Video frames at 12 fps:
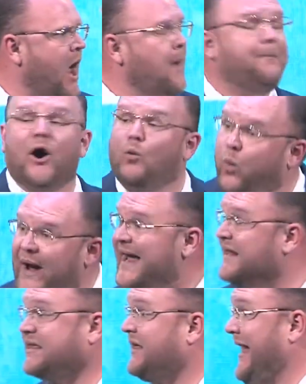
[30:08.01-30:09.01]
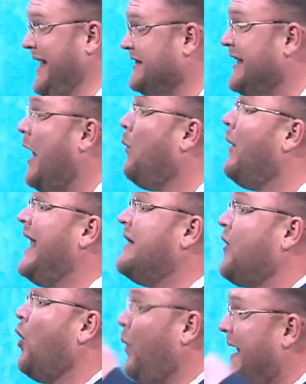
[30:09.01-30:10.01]
But we think that
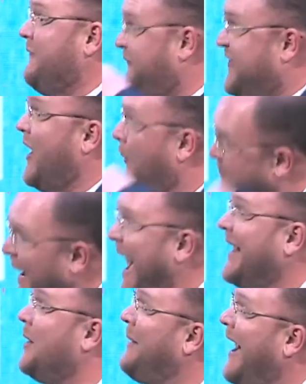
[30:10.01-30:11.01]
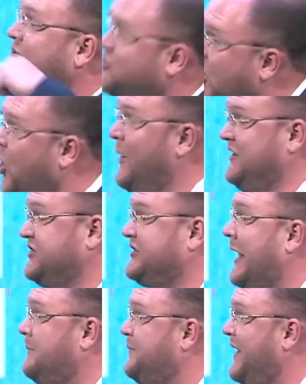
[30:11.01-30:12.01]
whenever we feel bad about doing
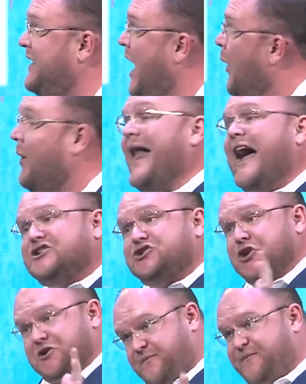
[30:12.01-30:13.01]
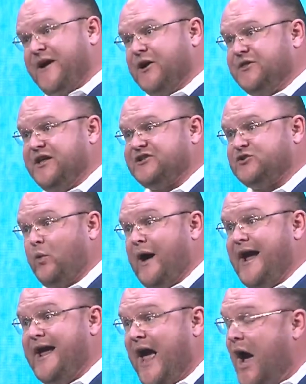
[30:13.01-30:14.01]
something, well, I shouldn't feel this
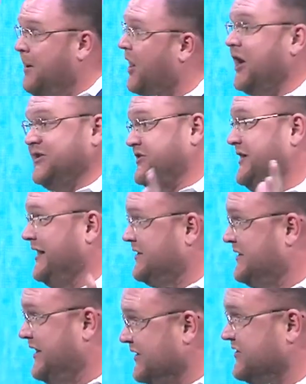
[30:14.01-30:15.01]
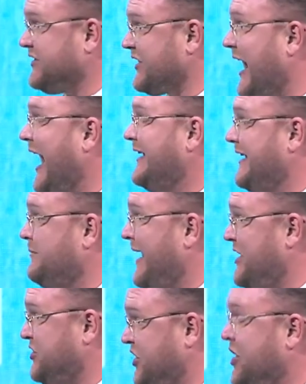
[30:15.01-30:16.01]
way because this is
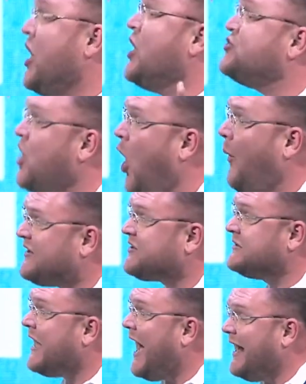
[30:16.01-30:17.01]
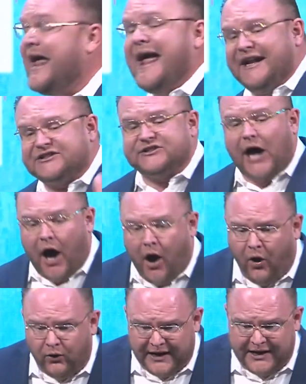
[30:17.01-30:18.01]
condemnation. No, it's not. It's the
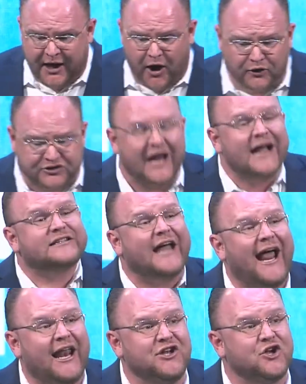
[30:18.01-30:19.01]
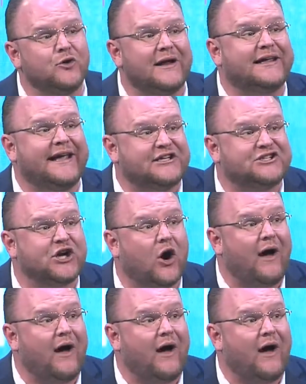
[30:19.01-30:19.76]
Holy Ghost telling you to get your